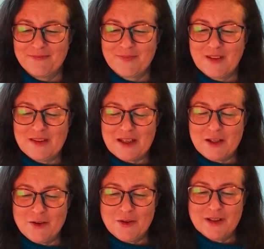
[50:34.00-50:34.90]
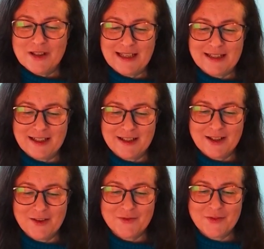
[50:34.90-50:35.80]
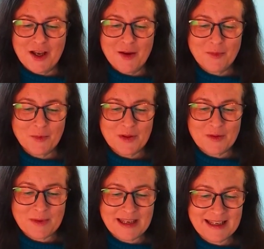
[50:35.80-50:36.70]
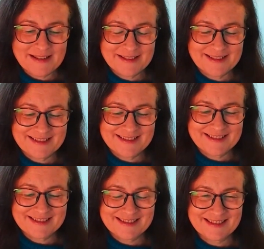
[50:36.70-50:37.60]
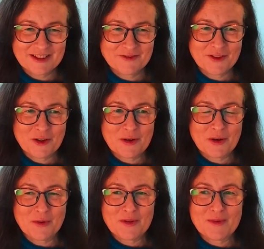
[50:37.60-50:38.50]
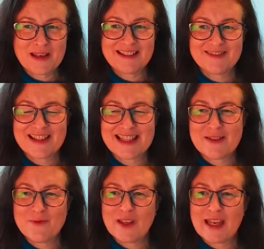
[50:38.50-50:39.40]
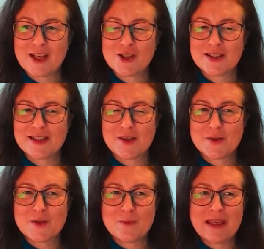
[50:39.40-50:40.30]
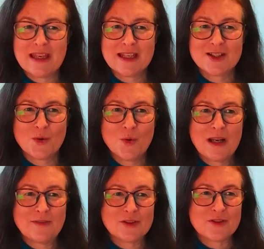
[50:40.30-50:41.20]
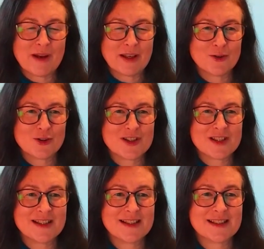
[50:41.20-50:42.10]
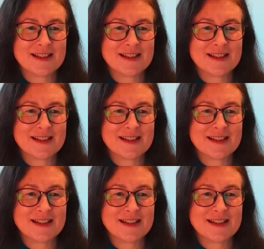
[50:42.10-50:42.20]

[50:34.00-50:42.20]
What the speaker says: And then you can affirm with me, you can follow along with me, this invocation. So speaking to all levels of my consciousness,